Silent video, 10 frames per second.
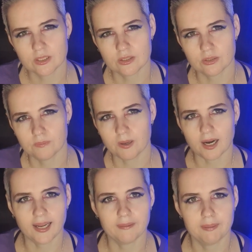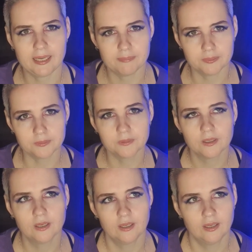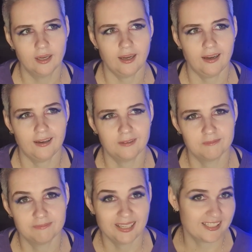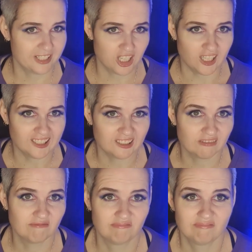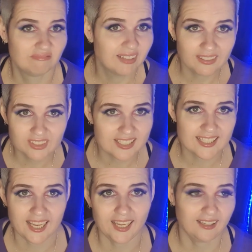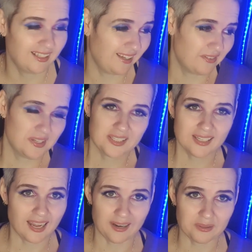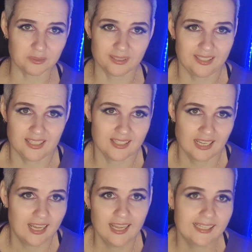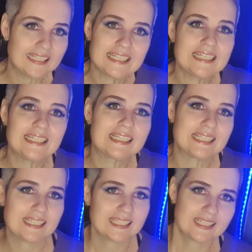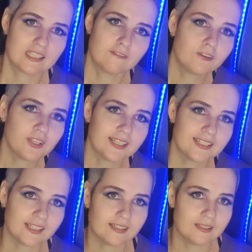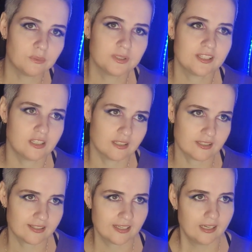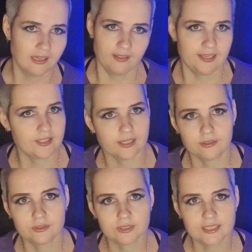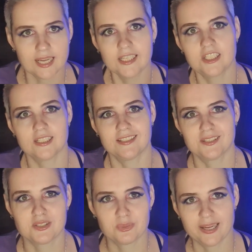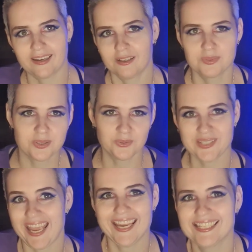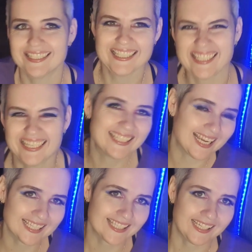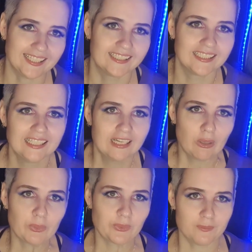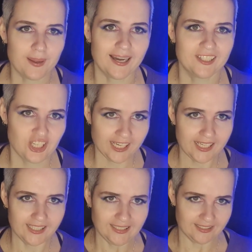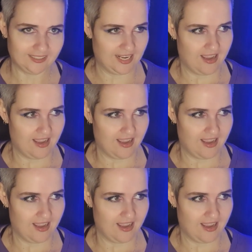to bi people as a child, even as a teen, even as an adult. They didn't exist, and the few that did, it was just things like Cruel Intentions, where it was all scandalous and sexy and all about cheating and